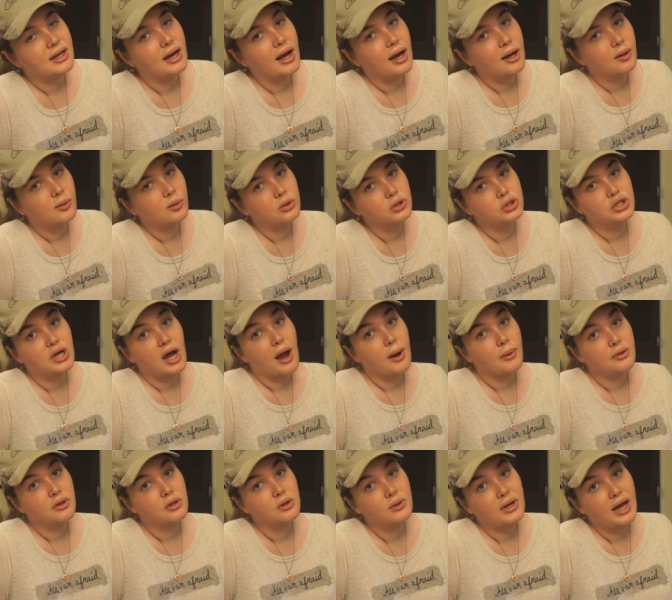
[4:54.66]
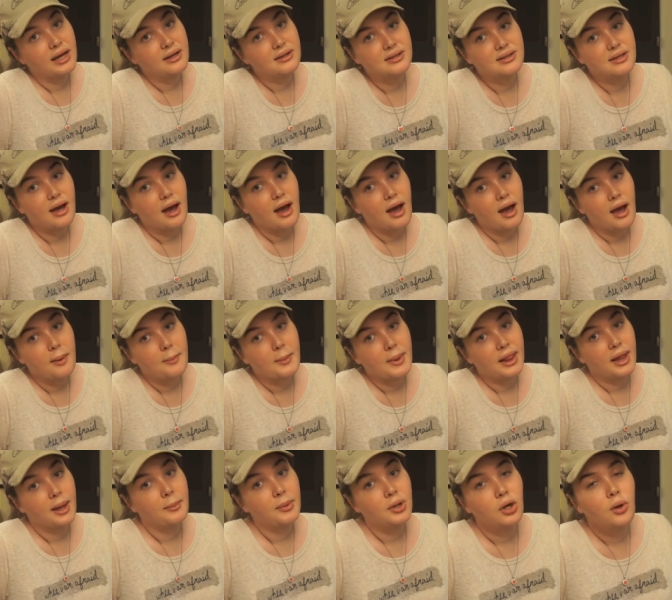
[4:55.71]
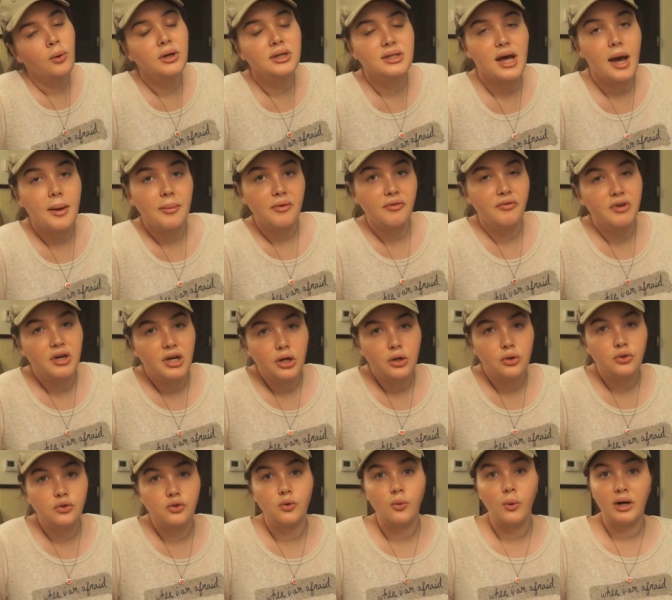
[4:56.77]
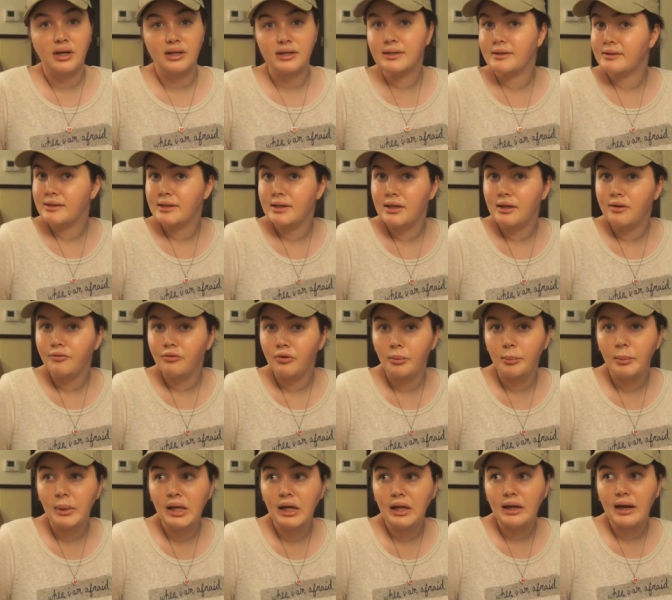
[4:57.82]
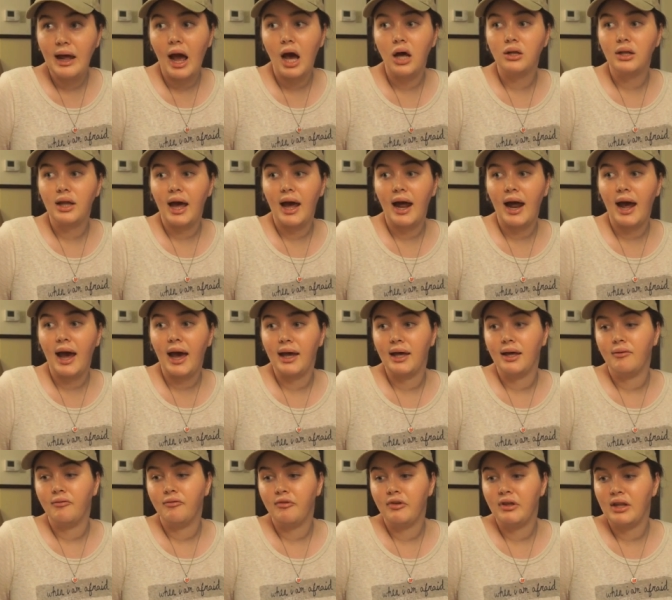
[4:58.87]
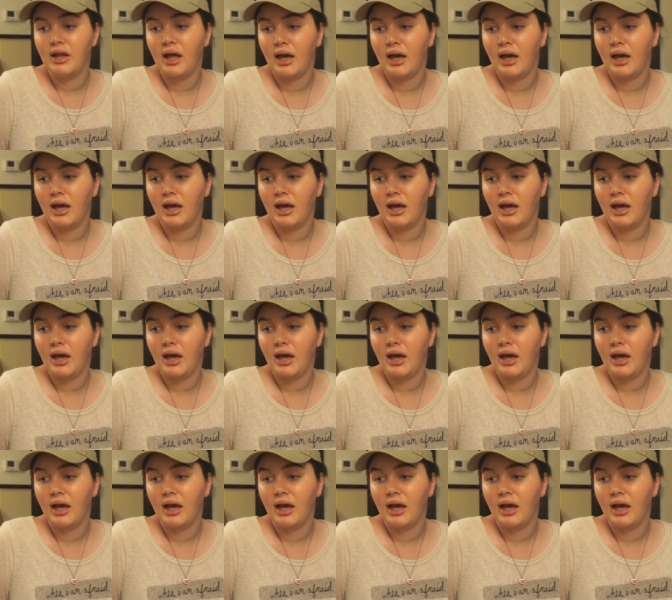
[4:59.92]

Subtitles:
and I will chat with you next time. Let me know what type of videos you want to see from me now that I feel